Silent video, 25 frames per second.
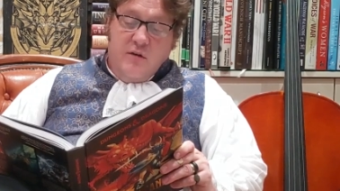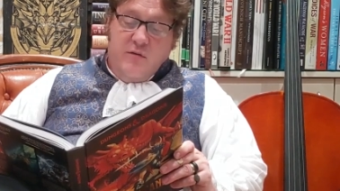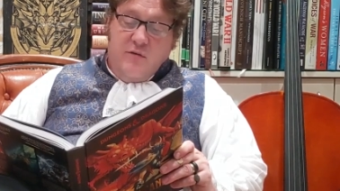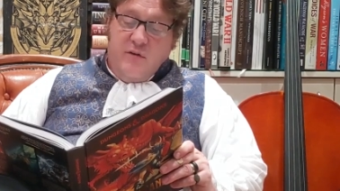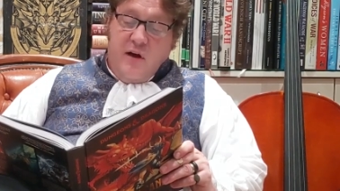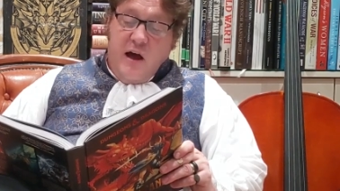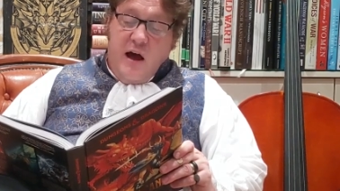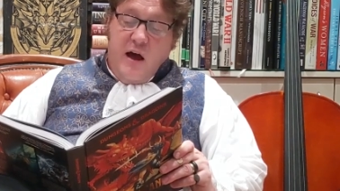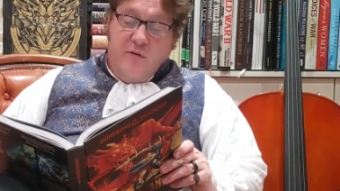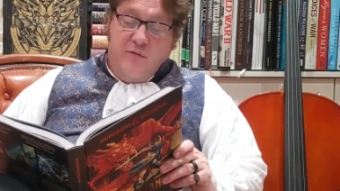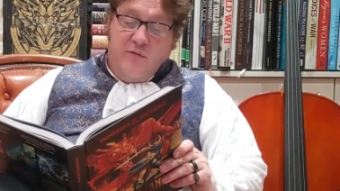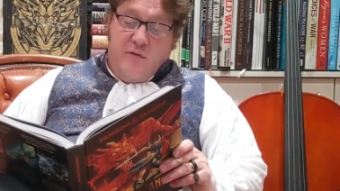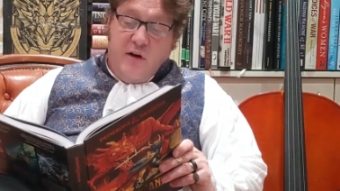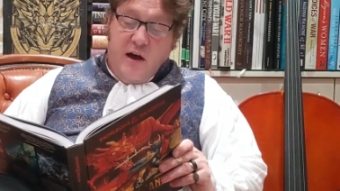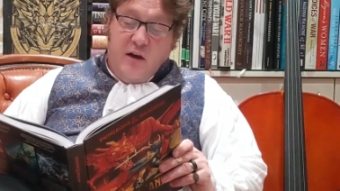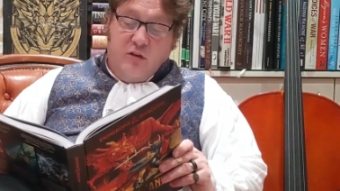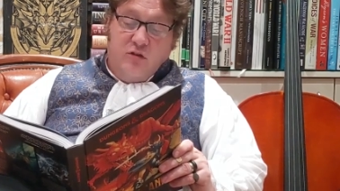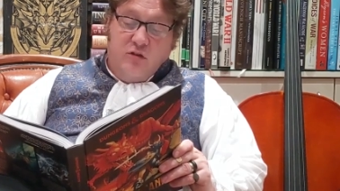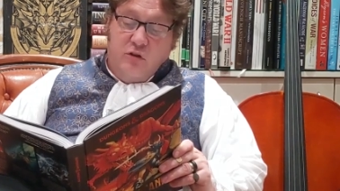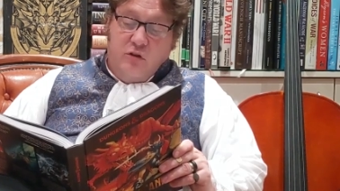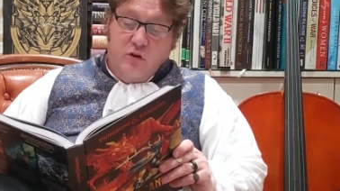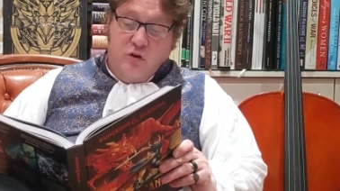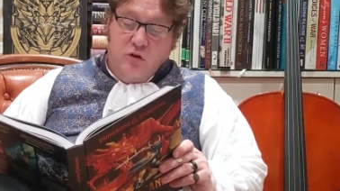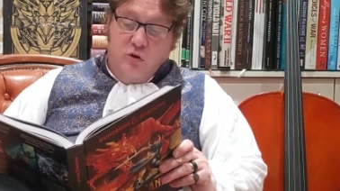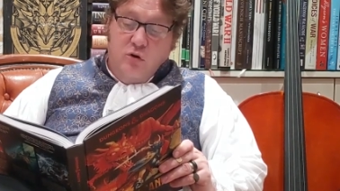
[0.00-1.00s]
far
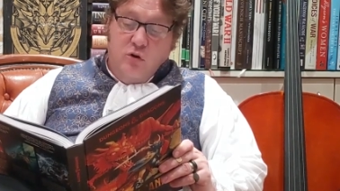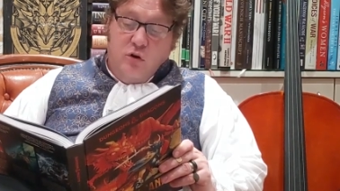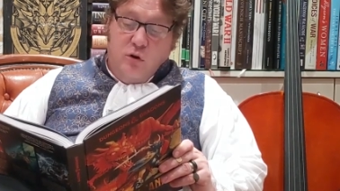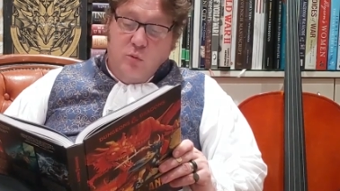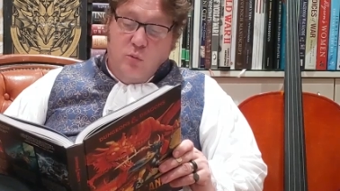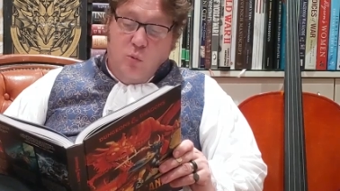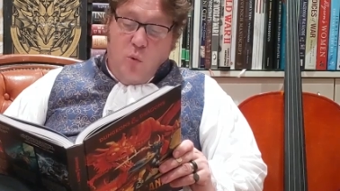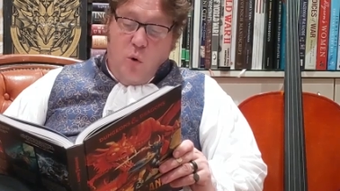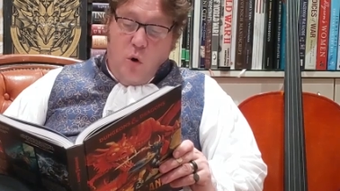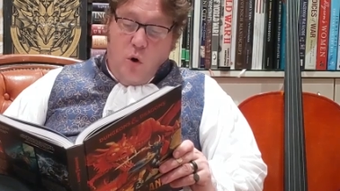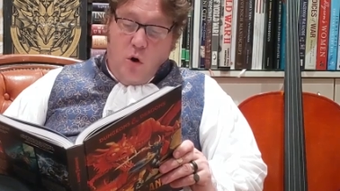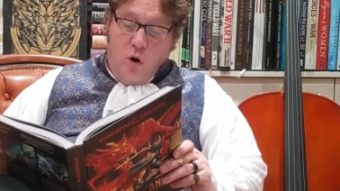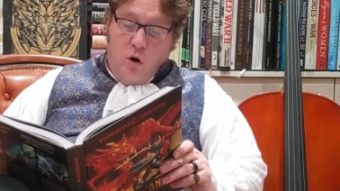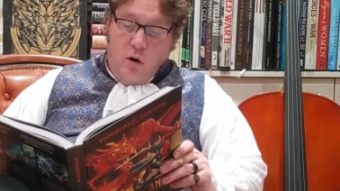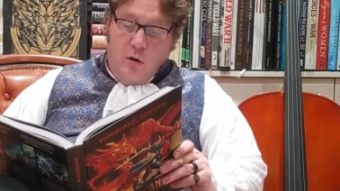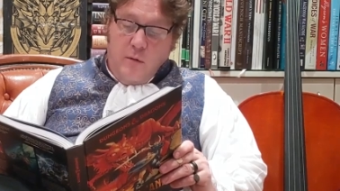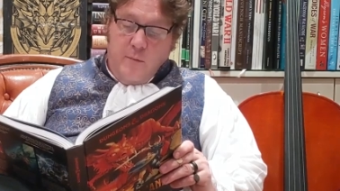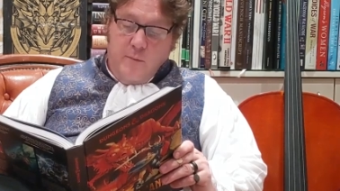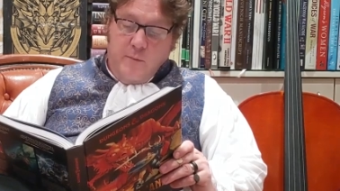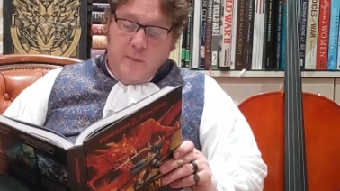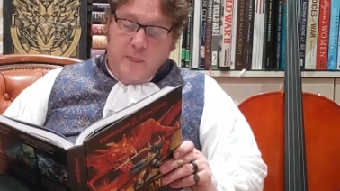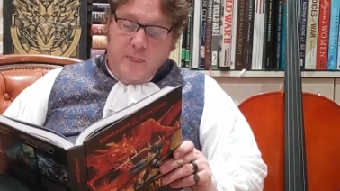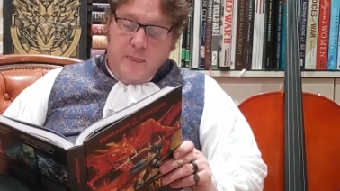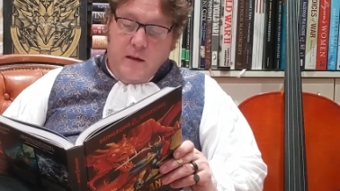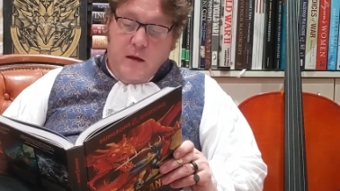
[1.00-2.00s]
faster than you can walk.
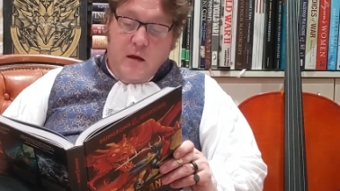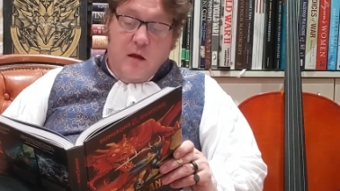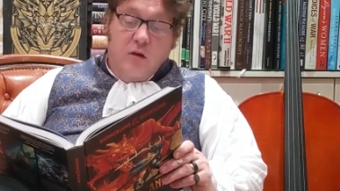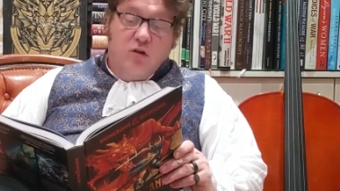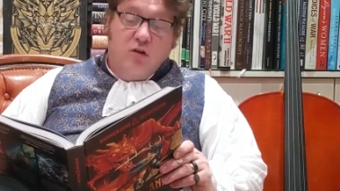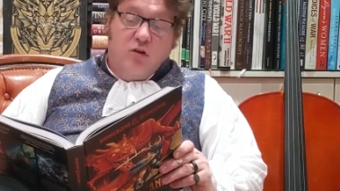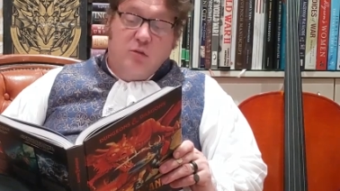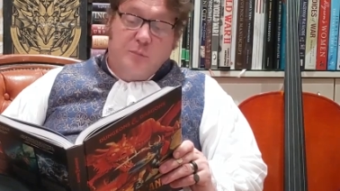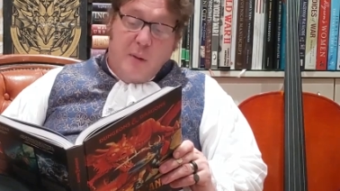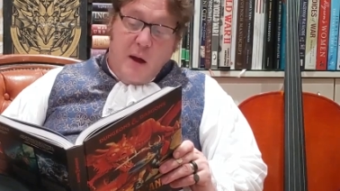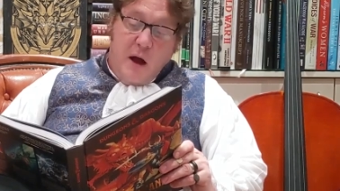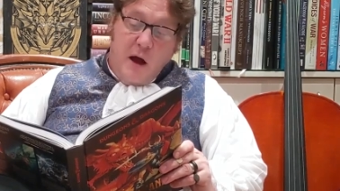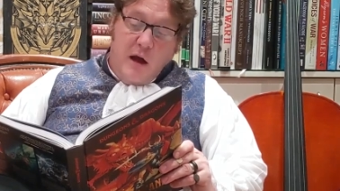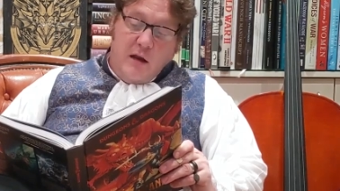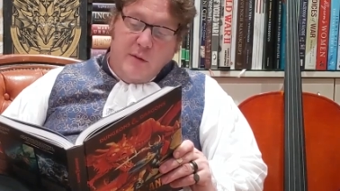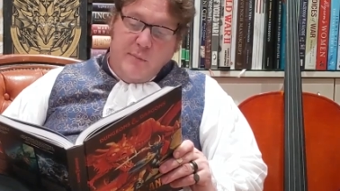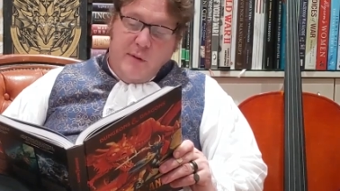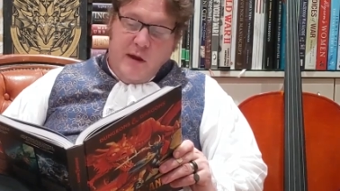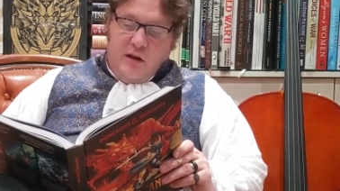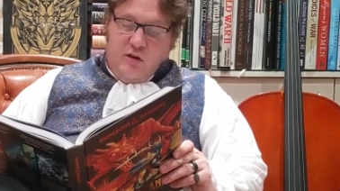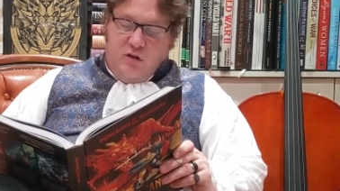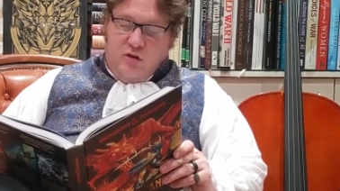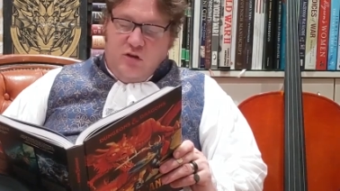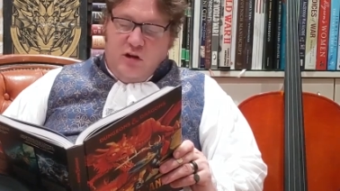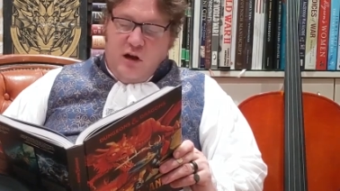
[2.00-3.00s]

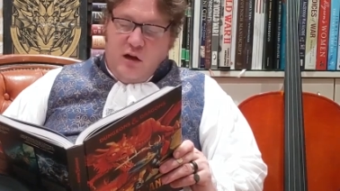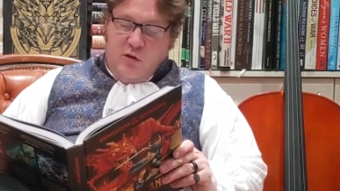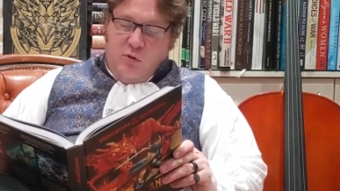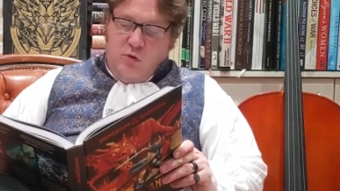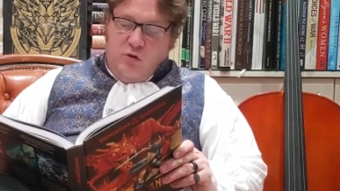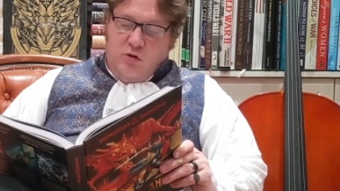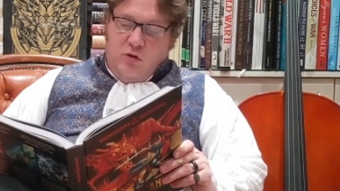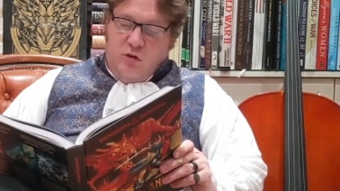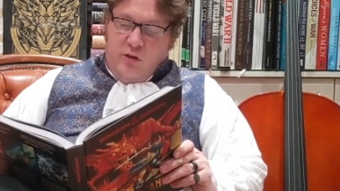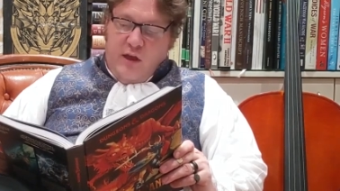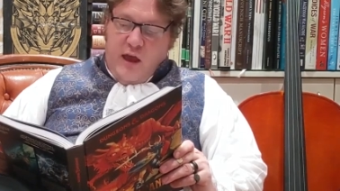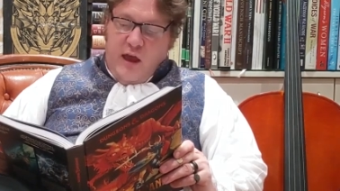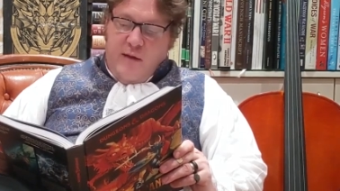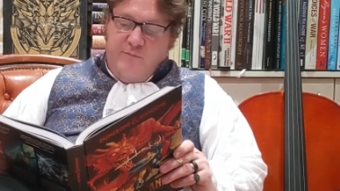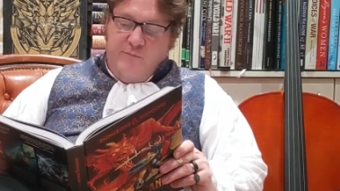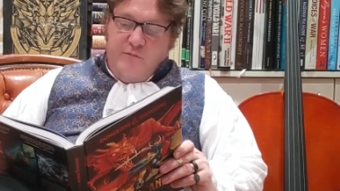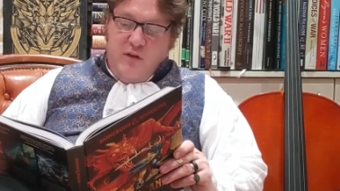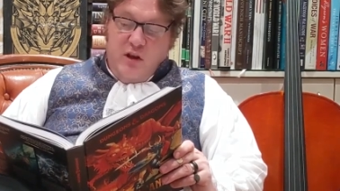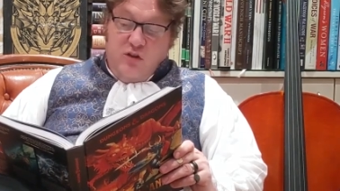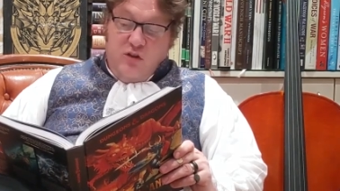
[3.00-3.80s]
Spiderbait chuckles at that.